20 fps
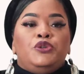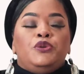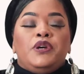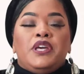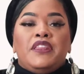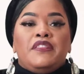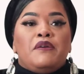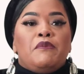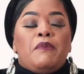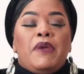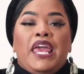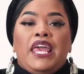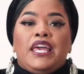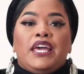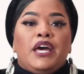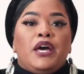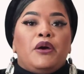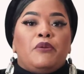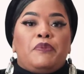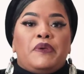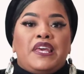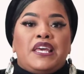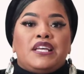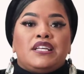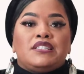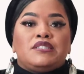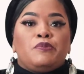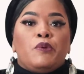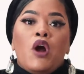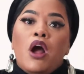Doing the makeup
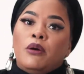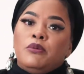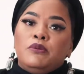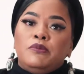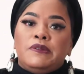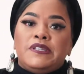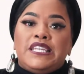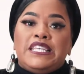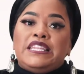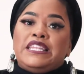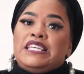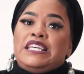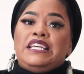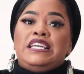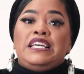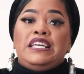is probably